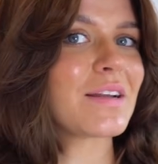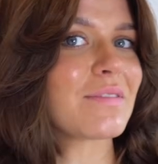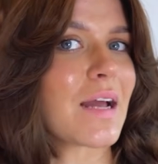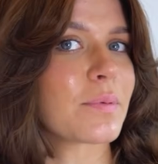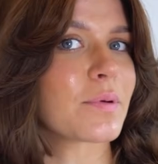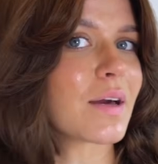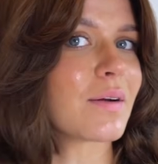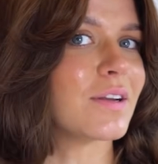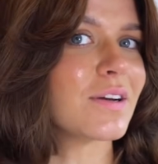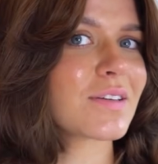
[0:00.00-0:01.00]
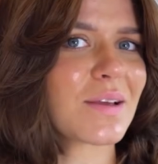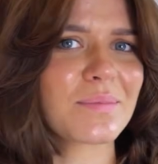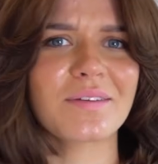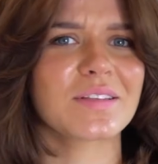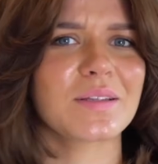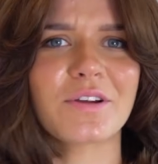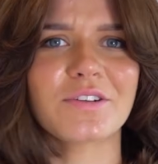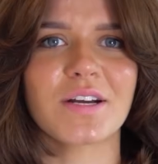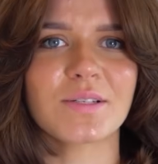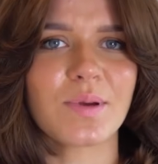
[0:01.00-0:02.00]
I'm really, really happy with how it looks. I'm loving
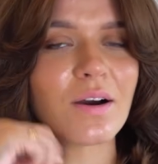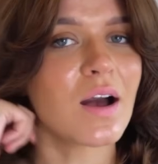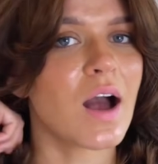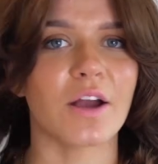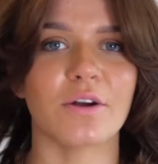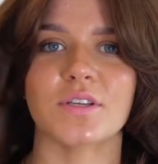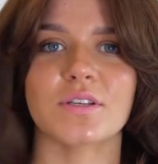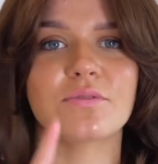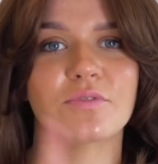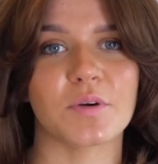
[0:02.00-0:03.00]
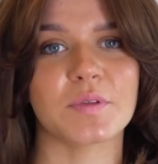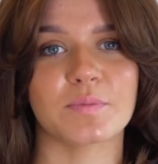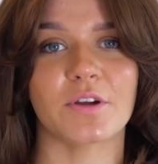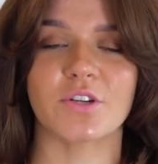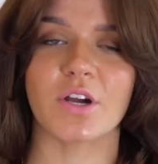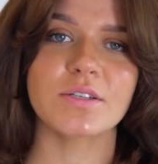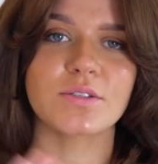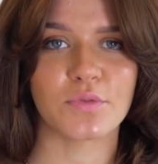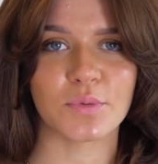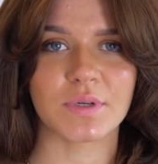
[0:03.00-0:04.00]
the blow dry as well. I also did film this blow
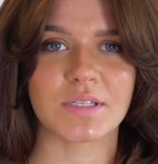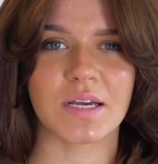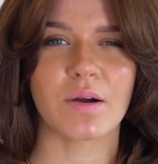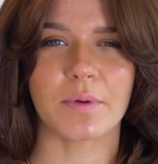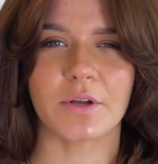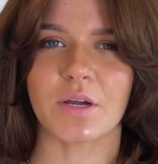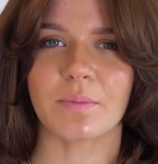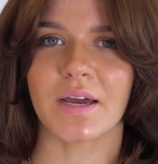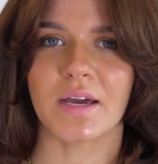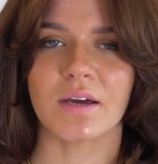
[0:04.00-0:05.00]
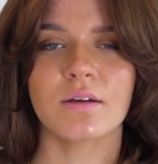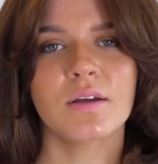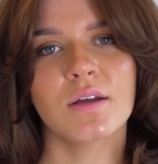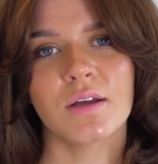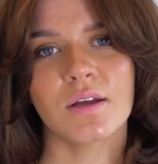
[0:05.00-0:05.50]
dry, so if you want to see how I blow dried my hair,